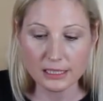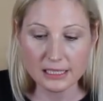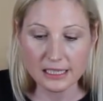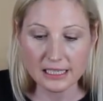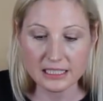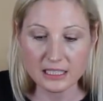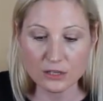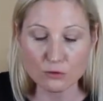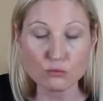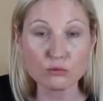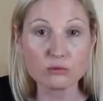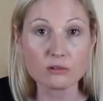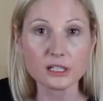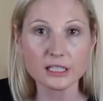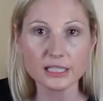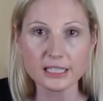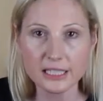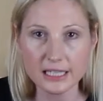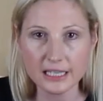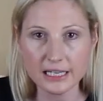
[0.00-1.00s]
Is he
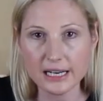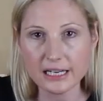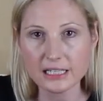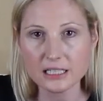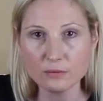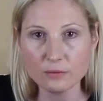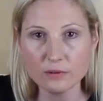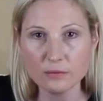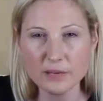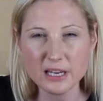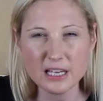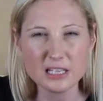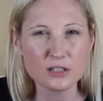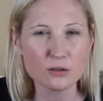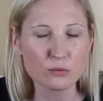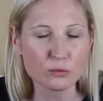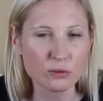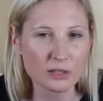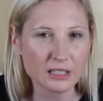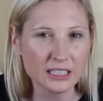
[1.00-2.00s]
really connected with me? Is
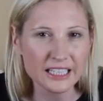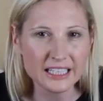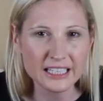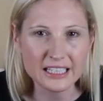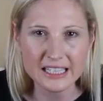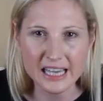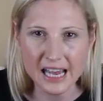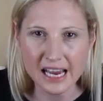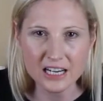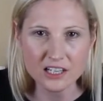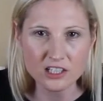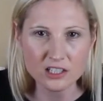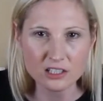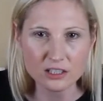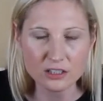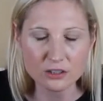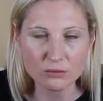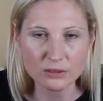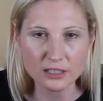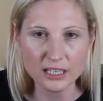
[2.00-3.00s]
he really engaged in
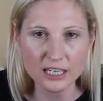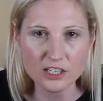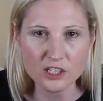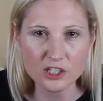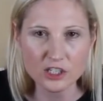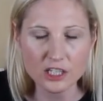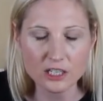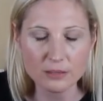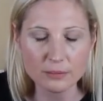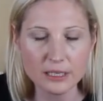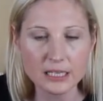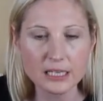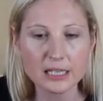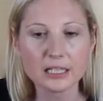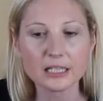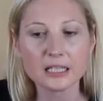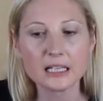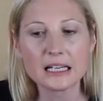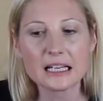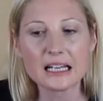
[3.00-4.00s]
this relationship?
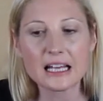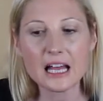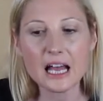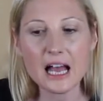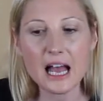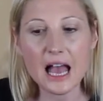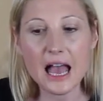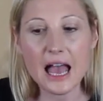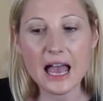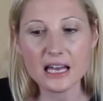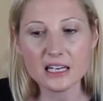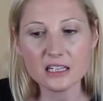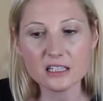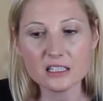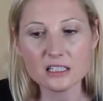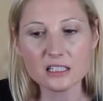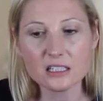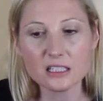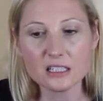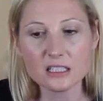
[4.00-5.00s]

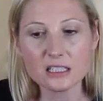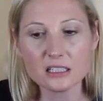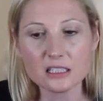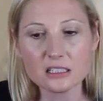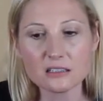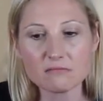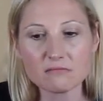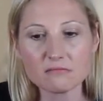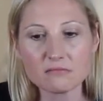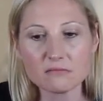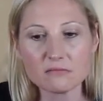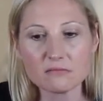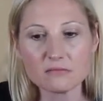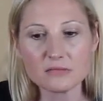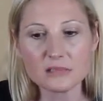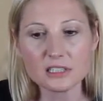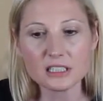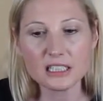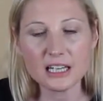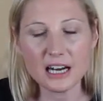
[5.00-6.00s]
And
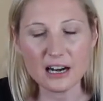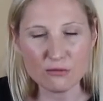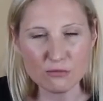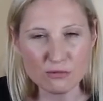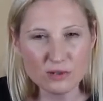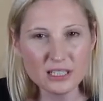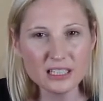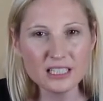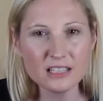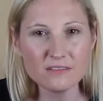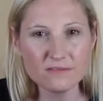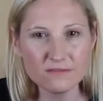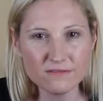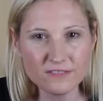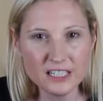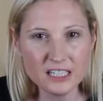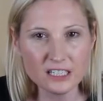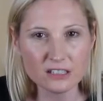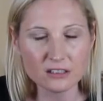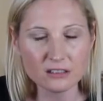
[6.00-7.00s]
did I really
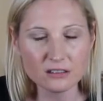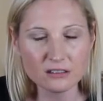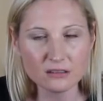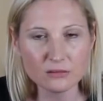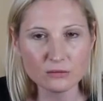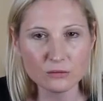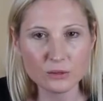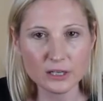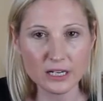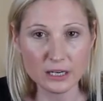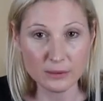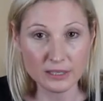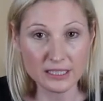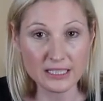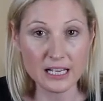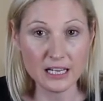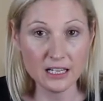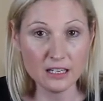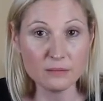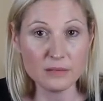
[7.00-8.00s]
feel when he was
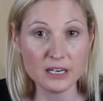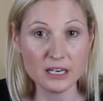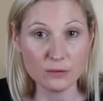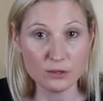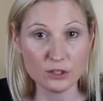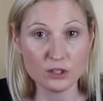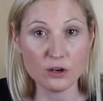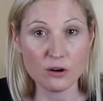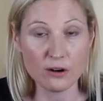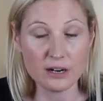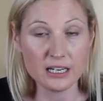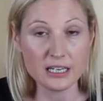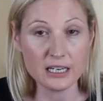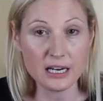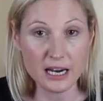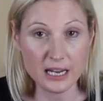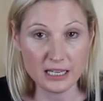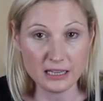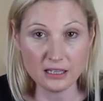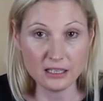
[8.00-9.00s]
telling me he was sorry
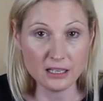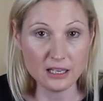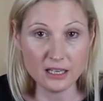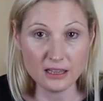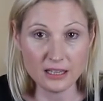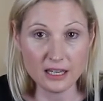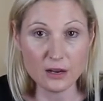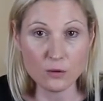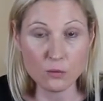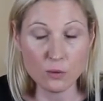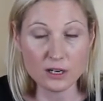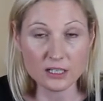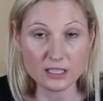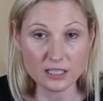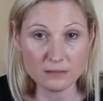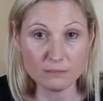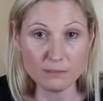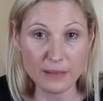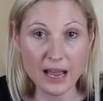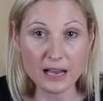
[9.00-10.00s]
and that he
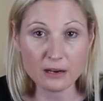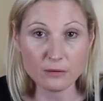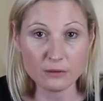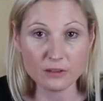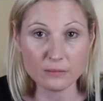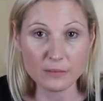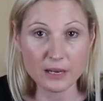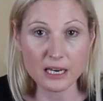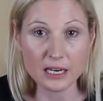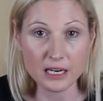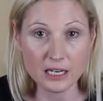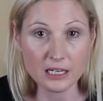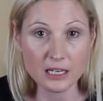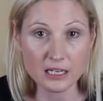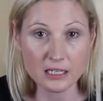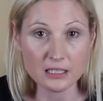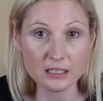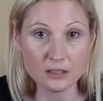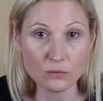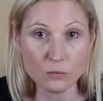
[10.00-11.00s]
wants back with me and he
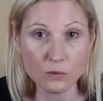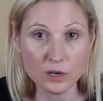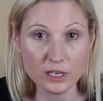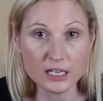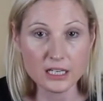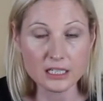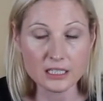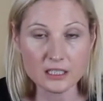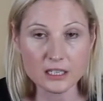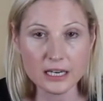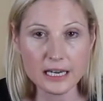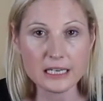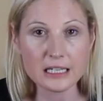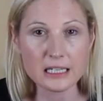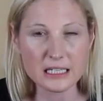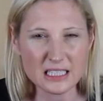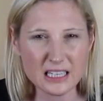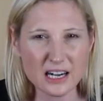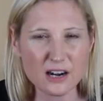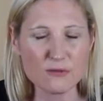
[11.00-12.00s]
doesn't want us to
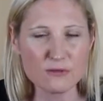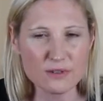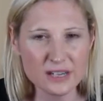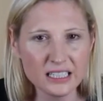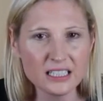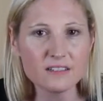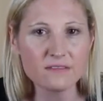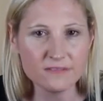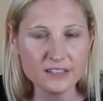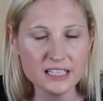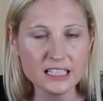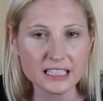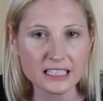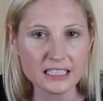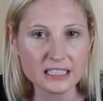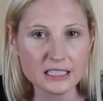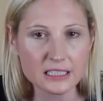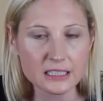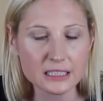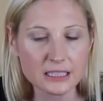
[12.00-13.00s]
end, did I really feel
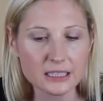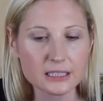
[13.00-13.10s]
it?